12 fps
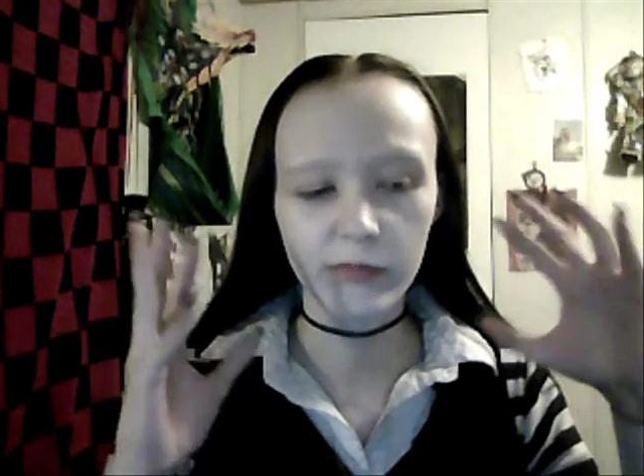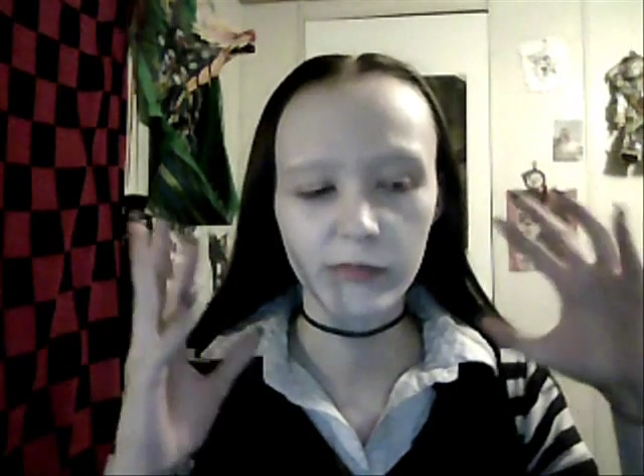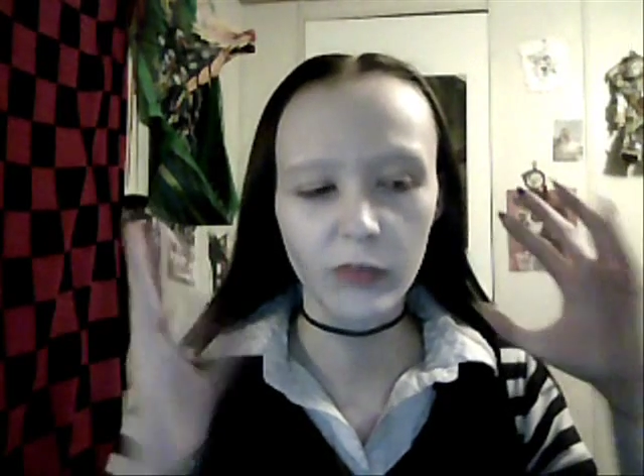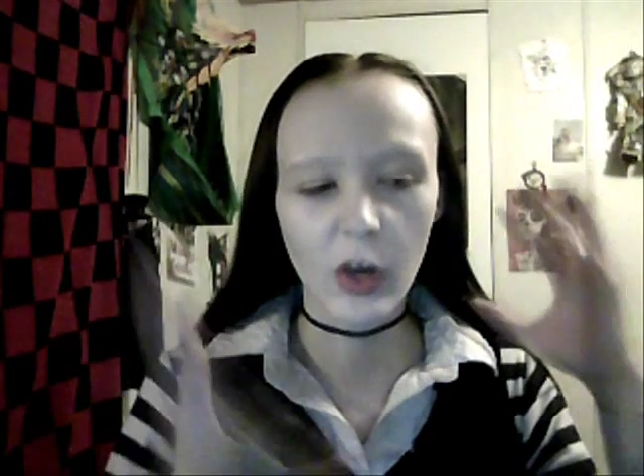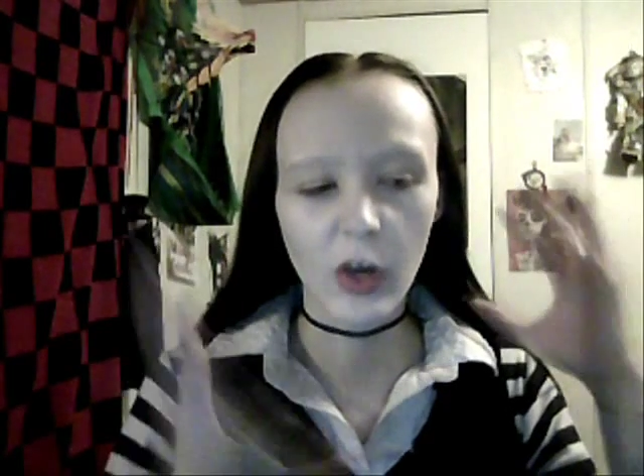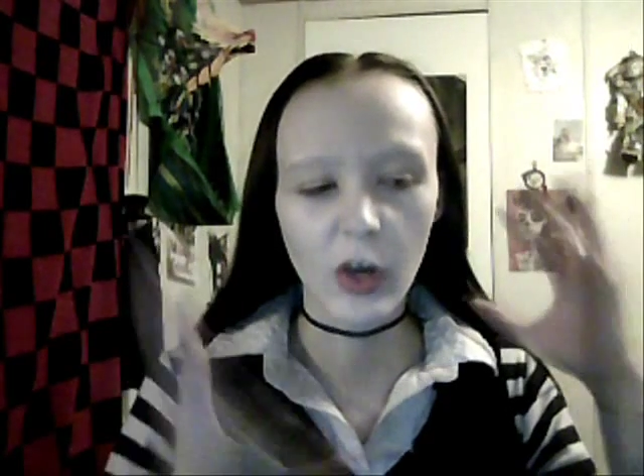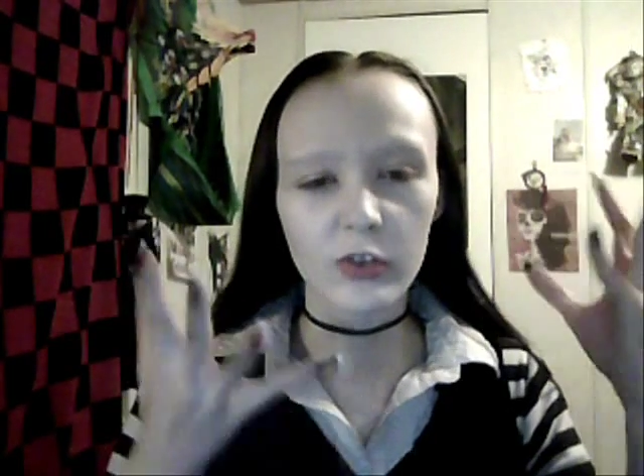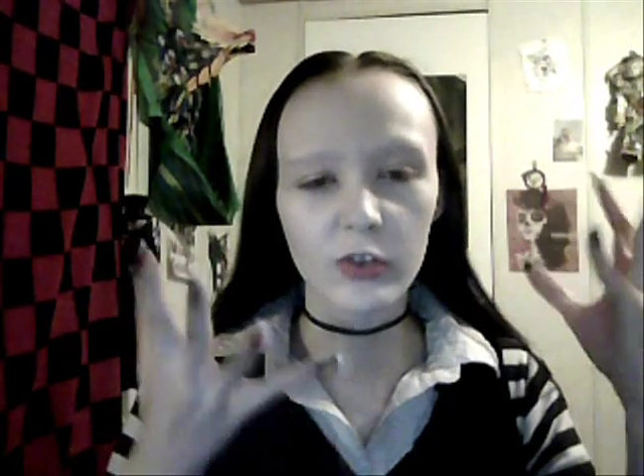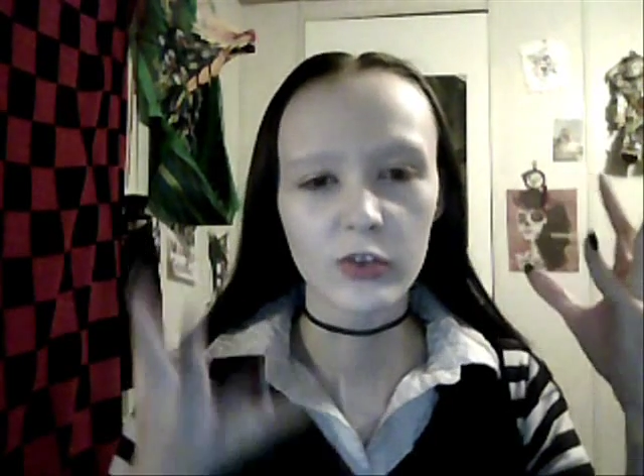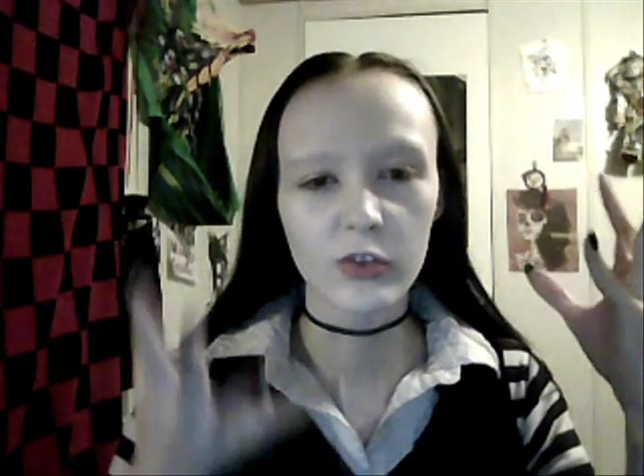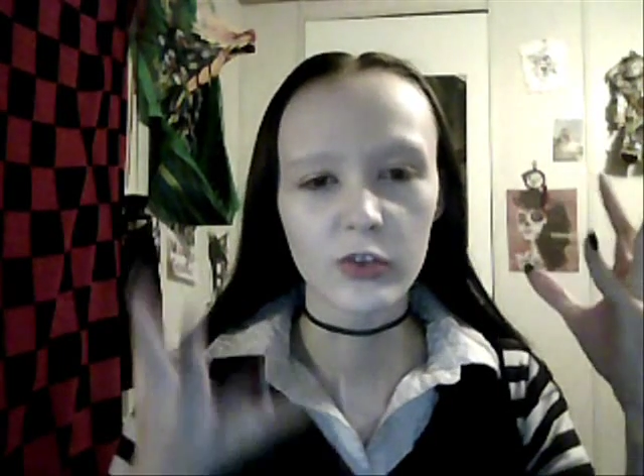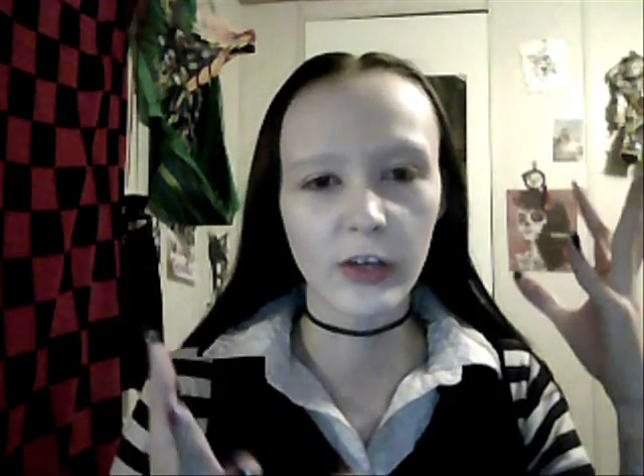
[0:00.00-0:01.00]

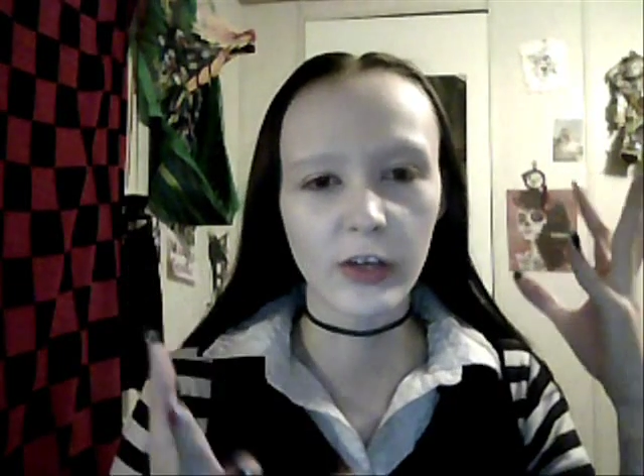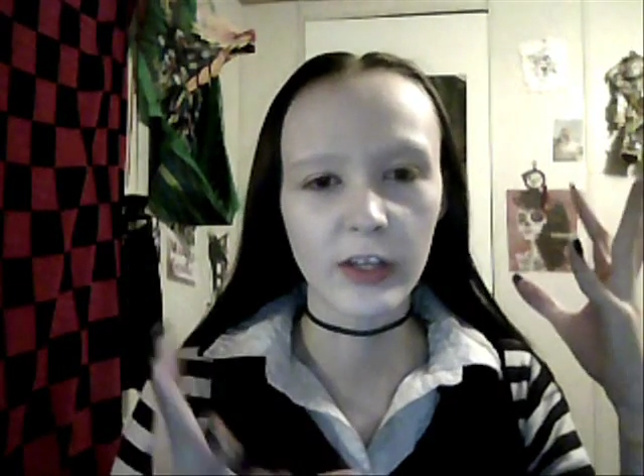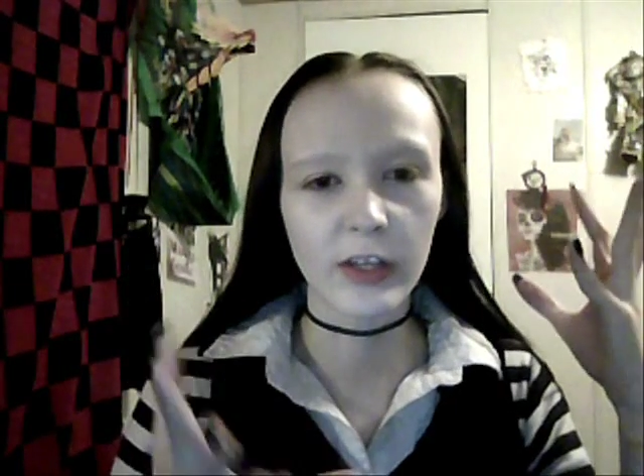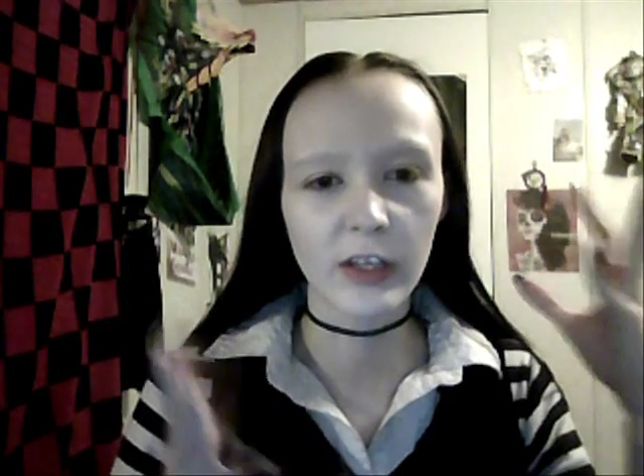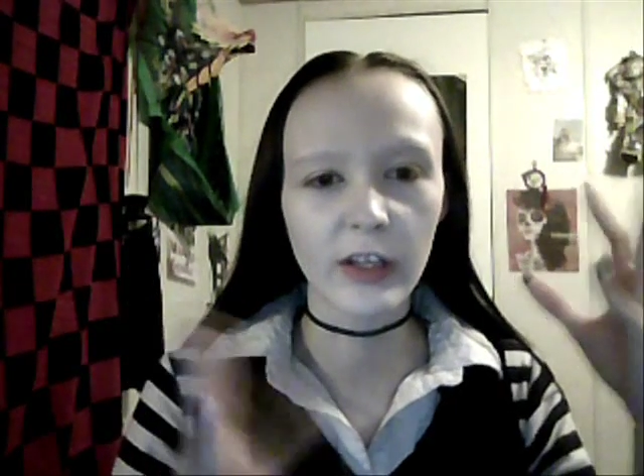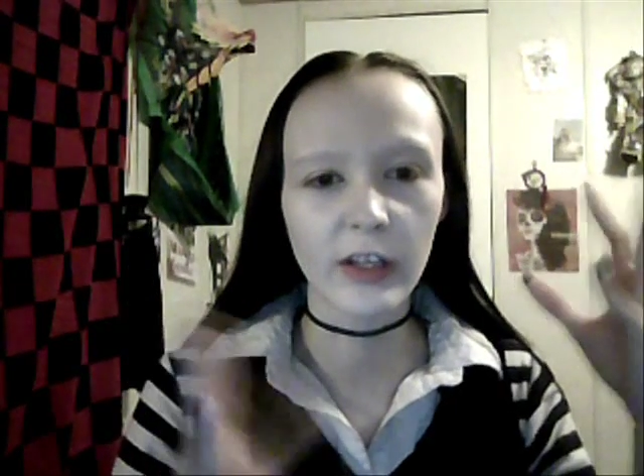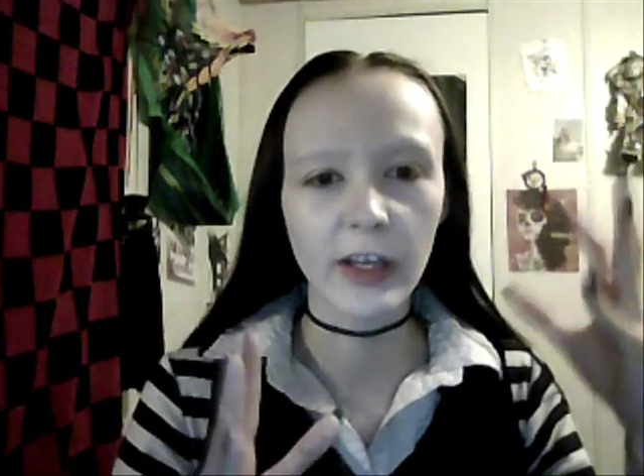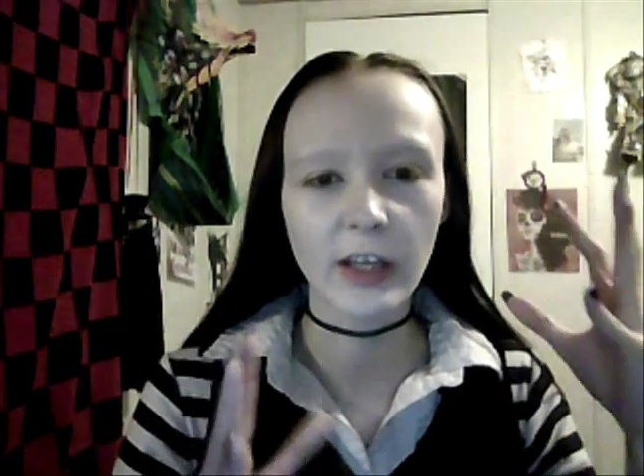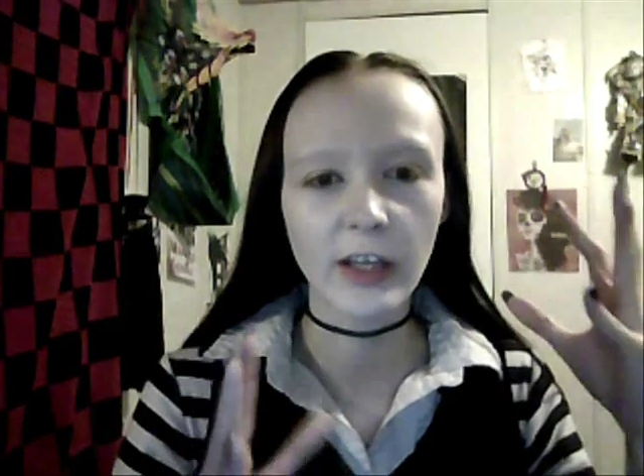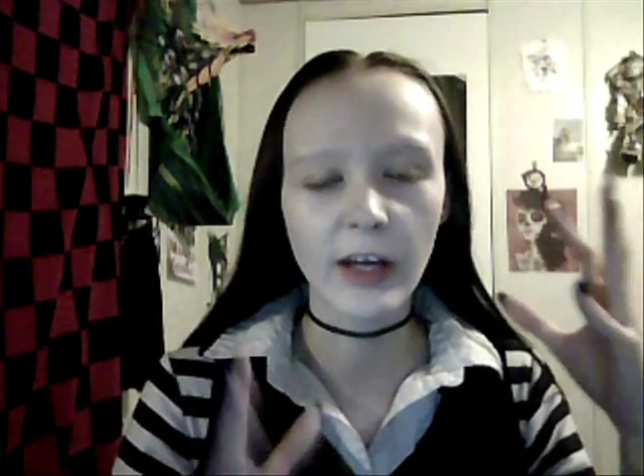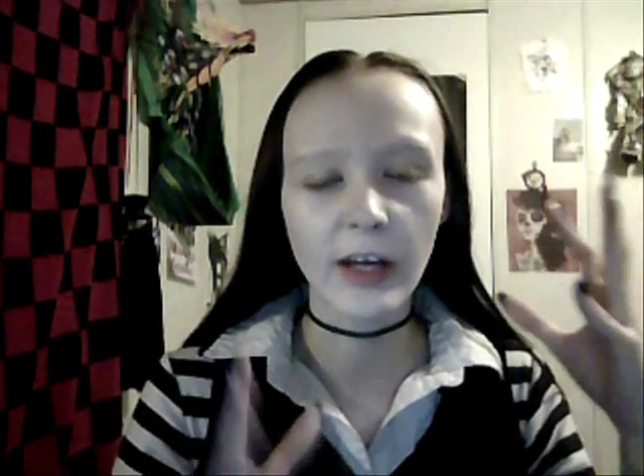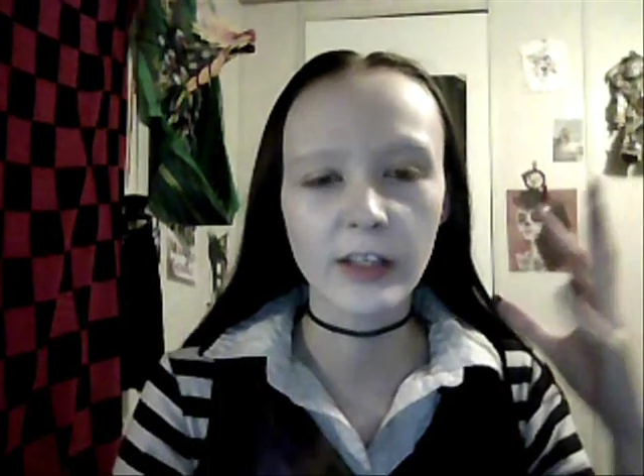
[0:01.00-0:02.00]
colors or anything like
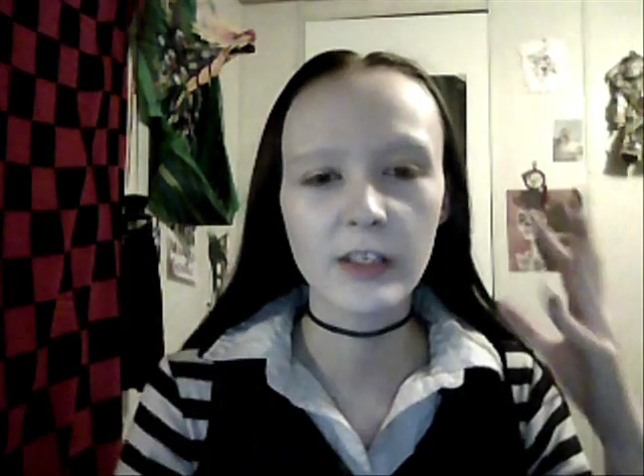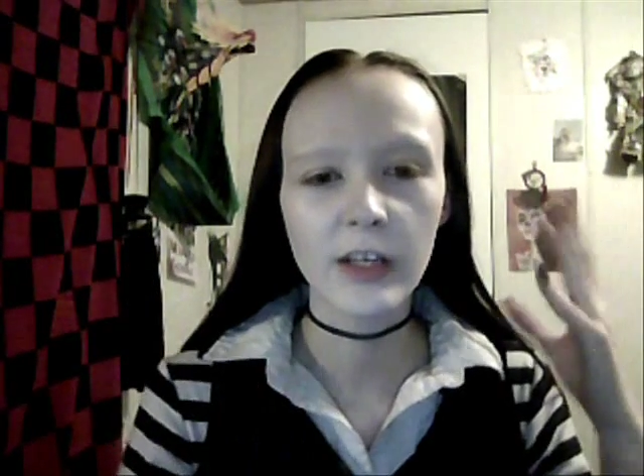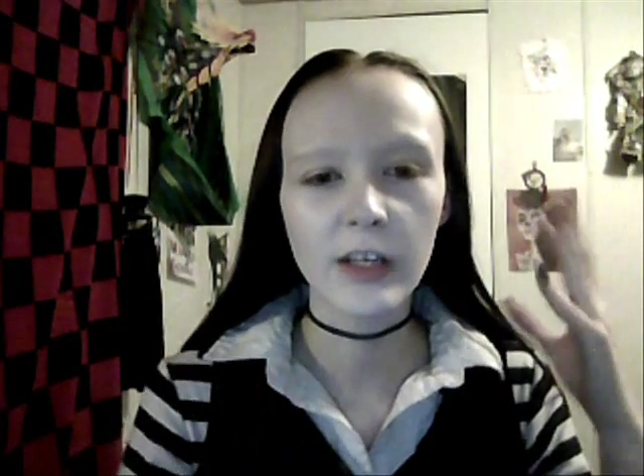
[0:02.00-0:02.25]
that,